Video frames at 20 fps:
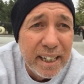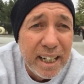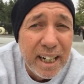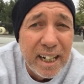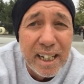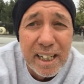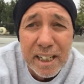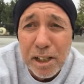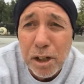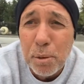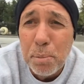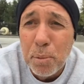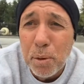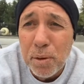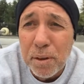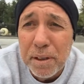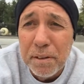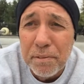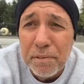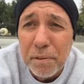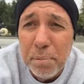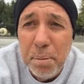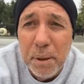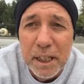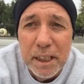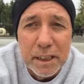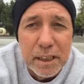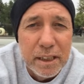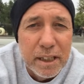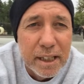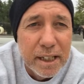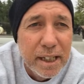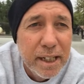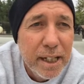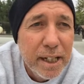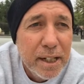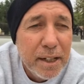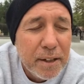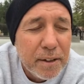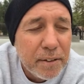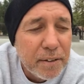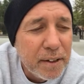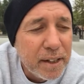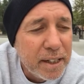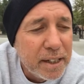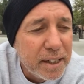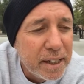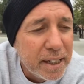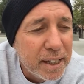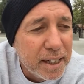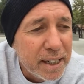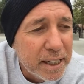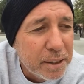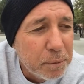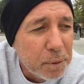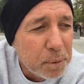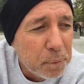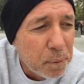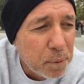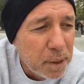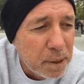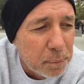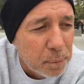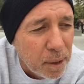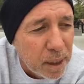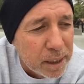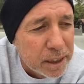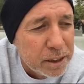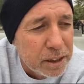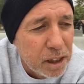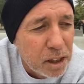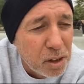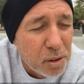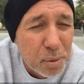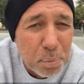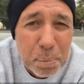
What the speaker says: Yeah, I know, more information than anyone want to know.